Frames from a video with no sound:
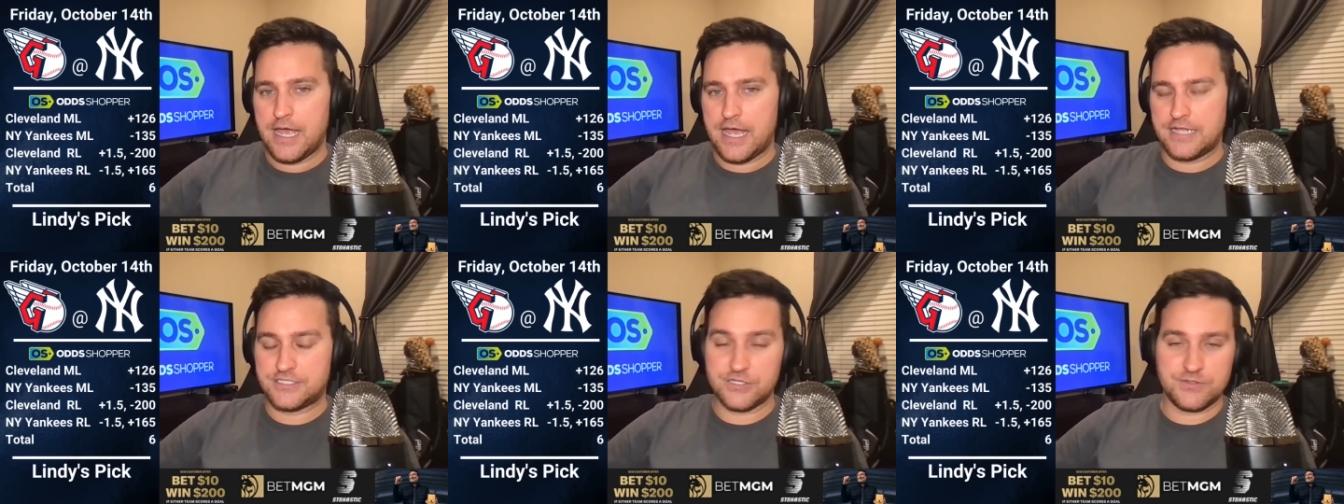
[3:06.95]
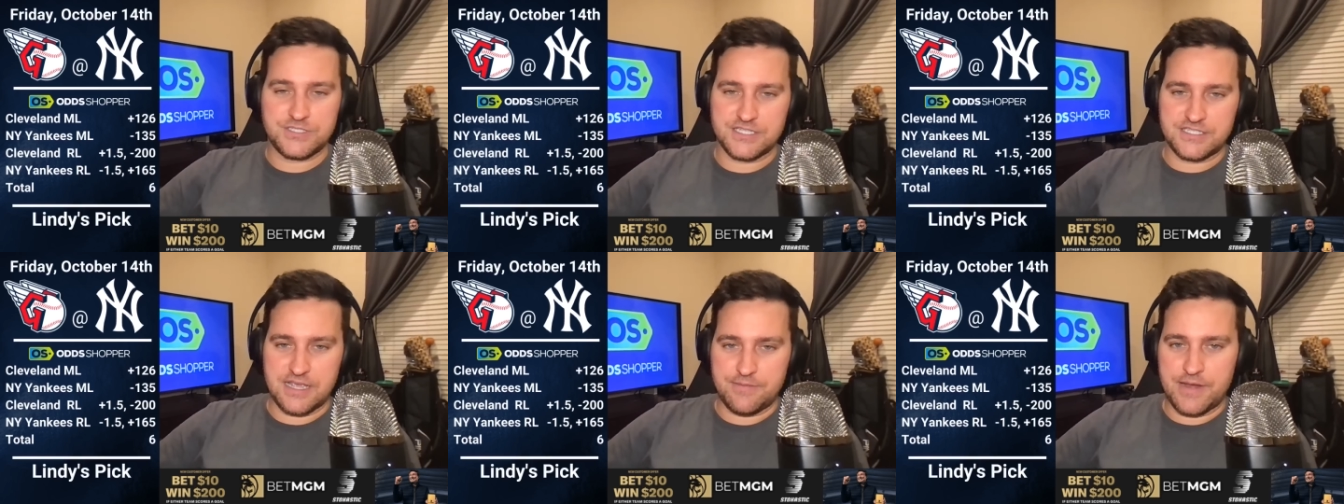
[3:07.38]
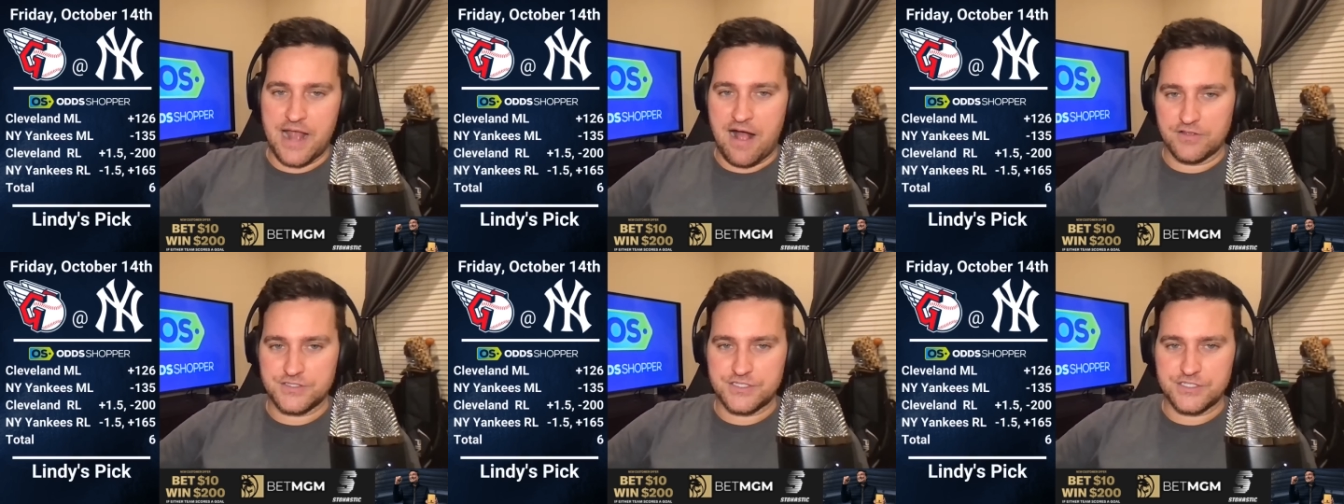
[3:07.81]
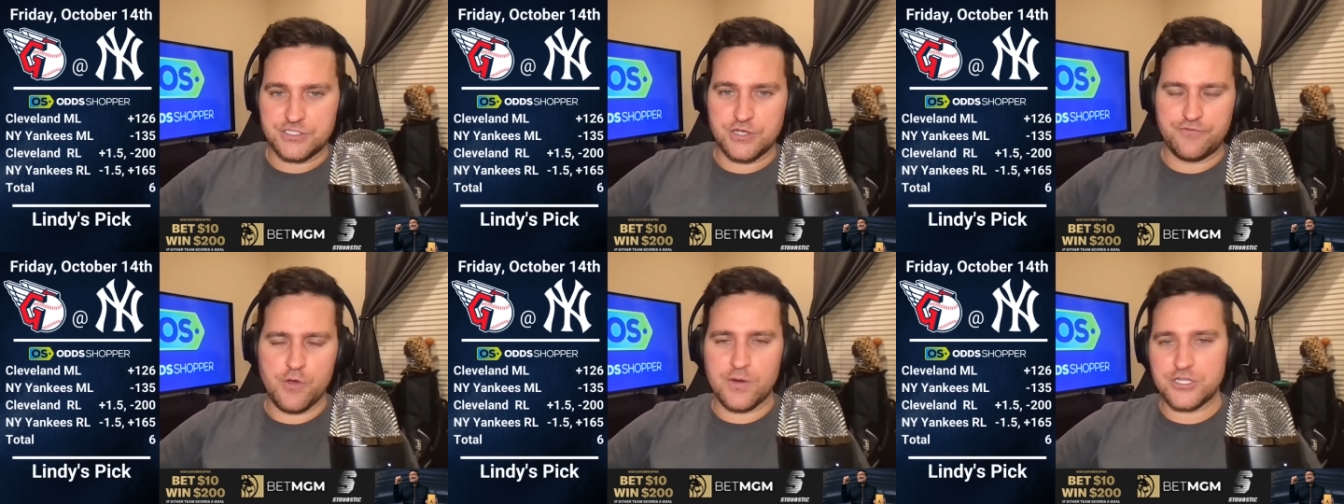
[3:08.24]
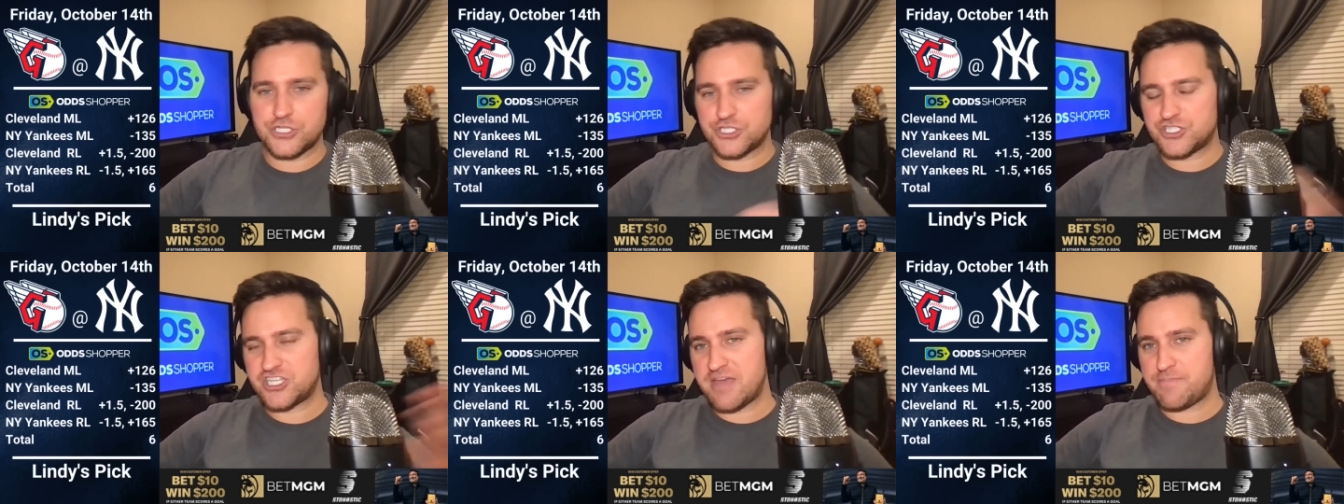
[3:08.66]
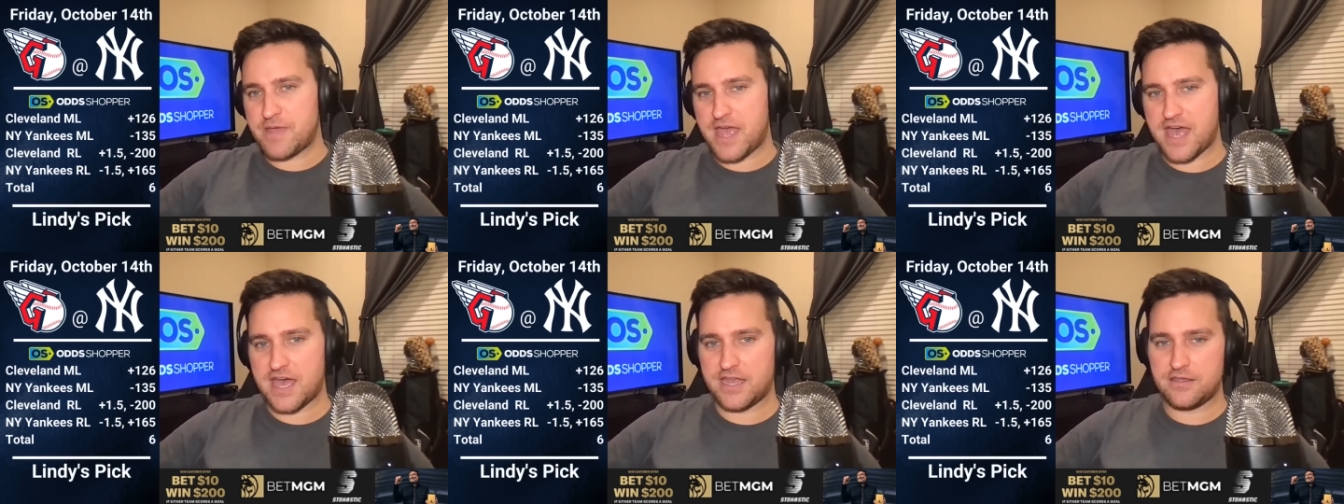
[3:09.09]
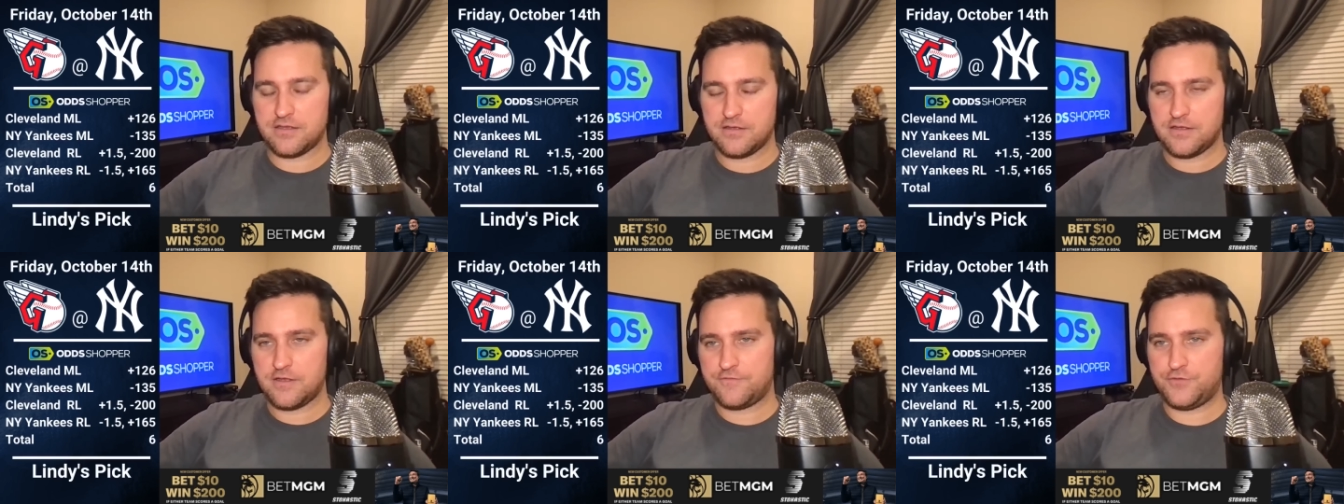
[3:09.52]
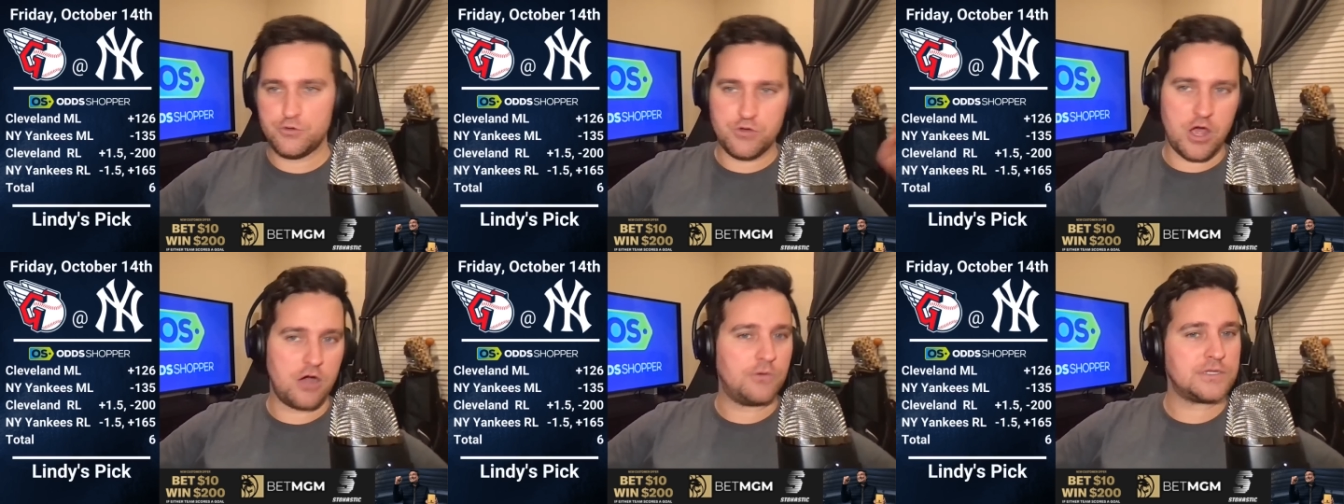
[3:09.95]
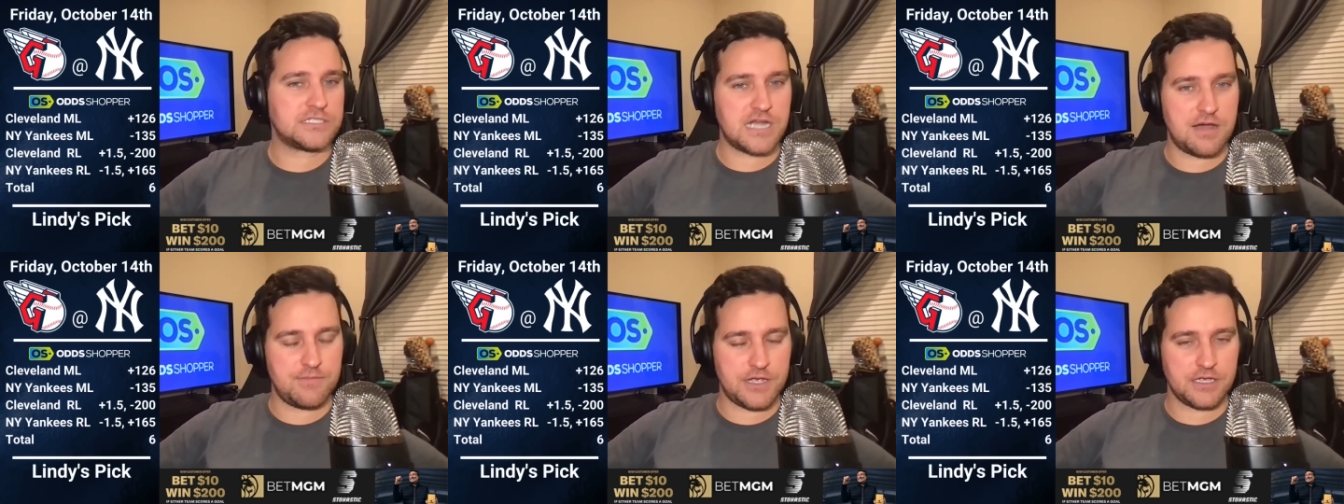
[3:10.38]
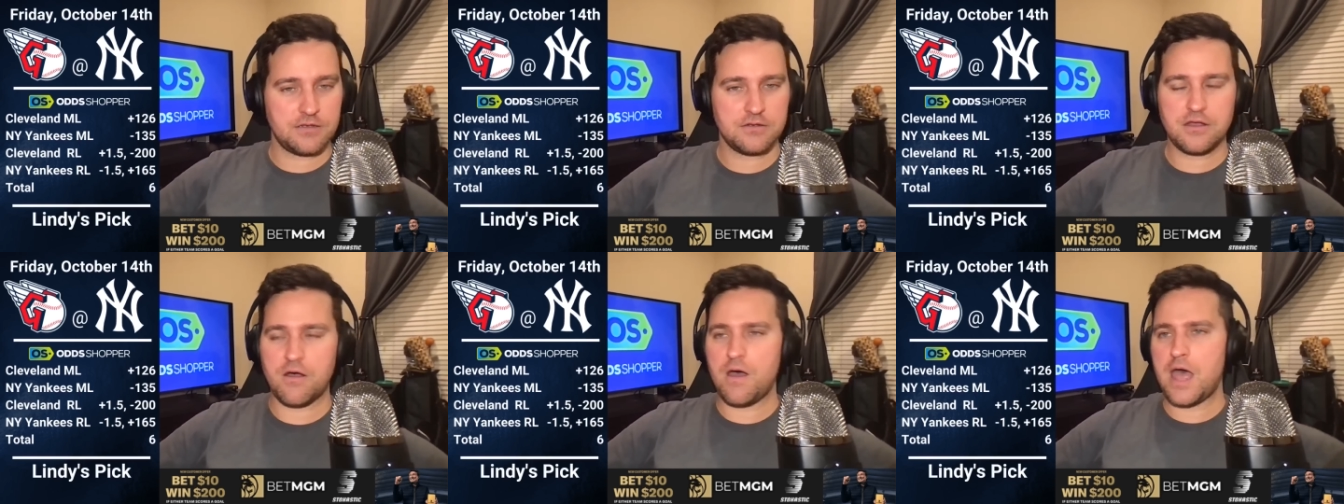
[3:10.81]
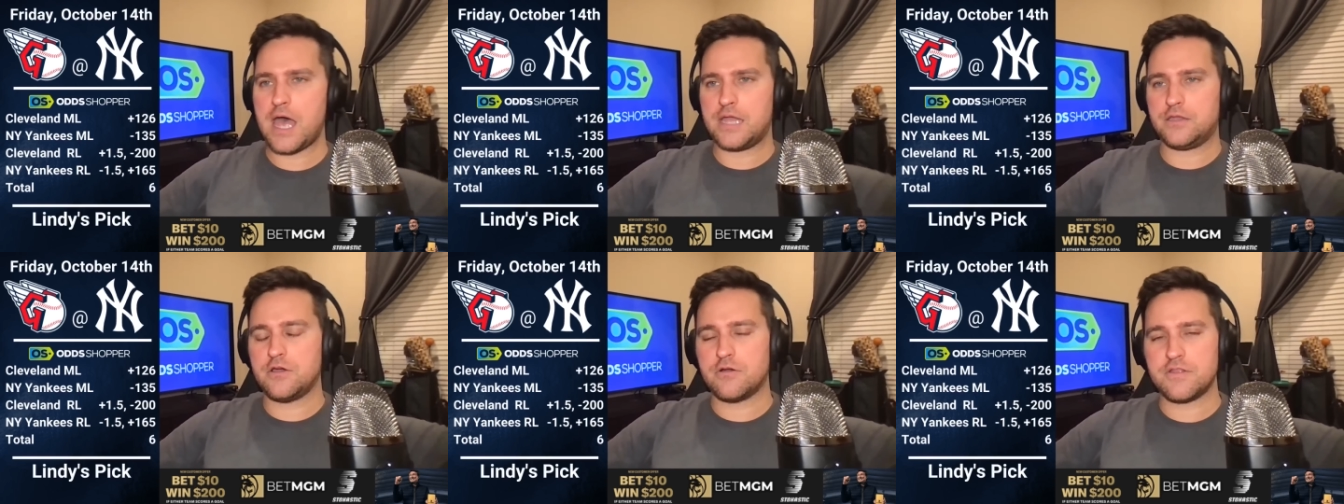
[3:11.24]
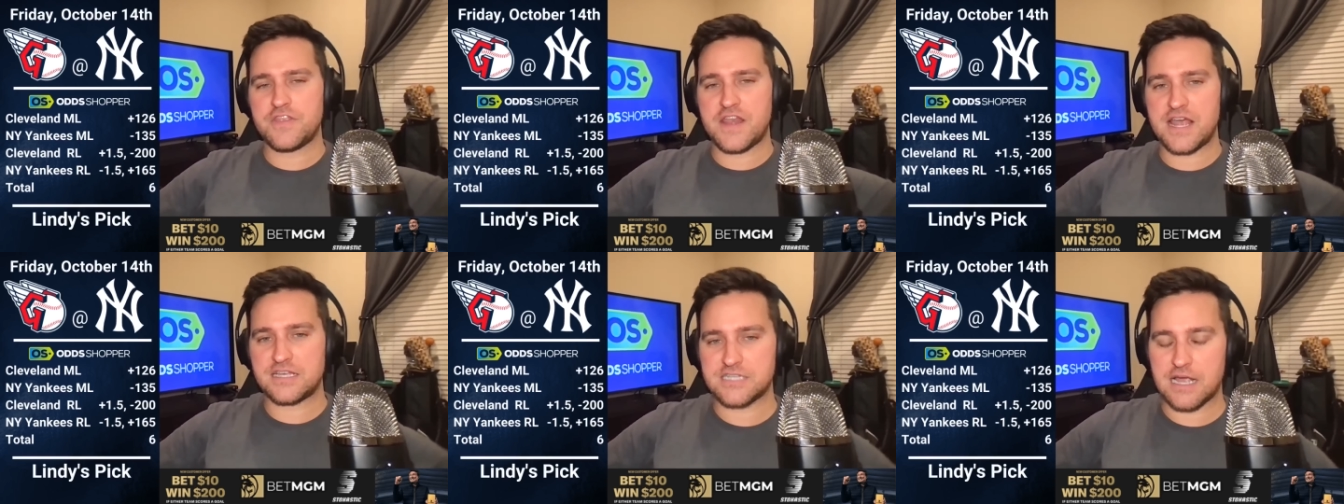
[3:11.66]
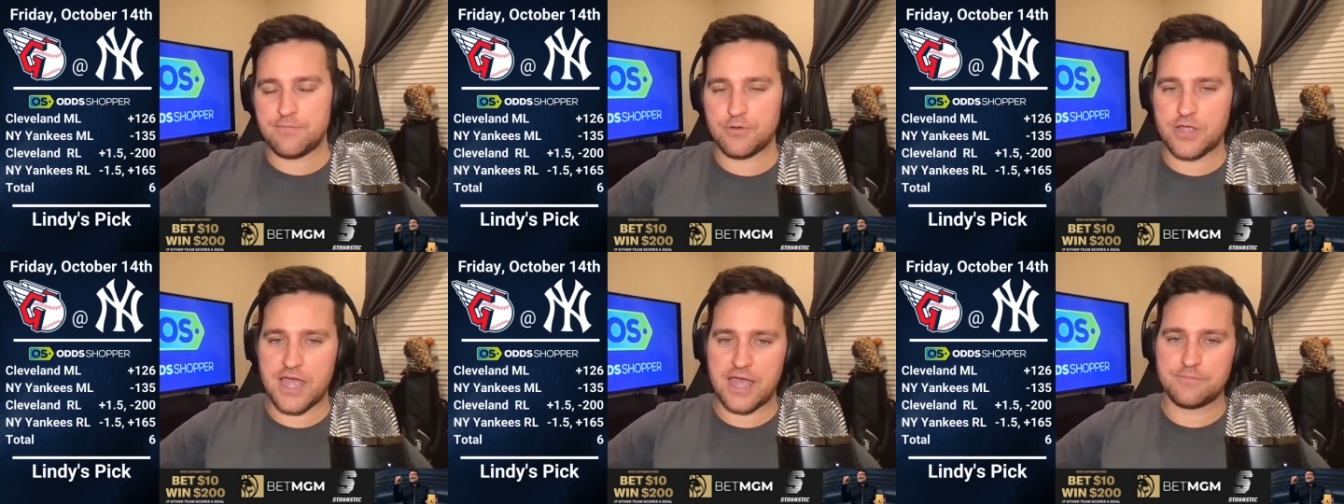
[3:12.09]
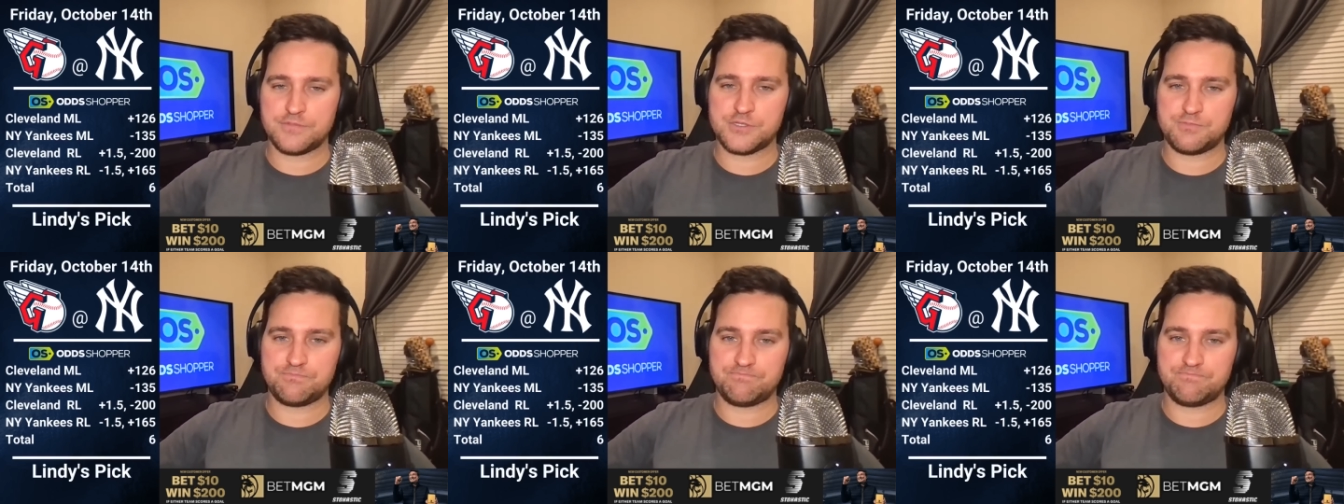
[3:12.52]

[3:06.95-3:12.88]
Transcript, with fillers: And so it's the same analysis. So if you want to just skip ahead, if you know what's coming, go ahead, go to the next couple games,